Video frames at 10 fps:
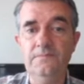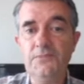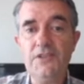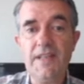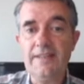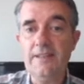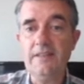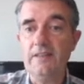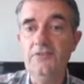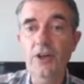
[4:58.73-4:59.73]
protected
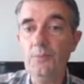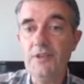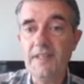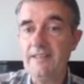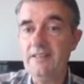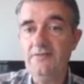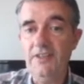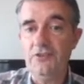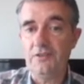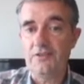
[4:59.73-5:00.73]
and non-protected
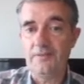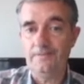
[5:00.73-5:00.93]
features.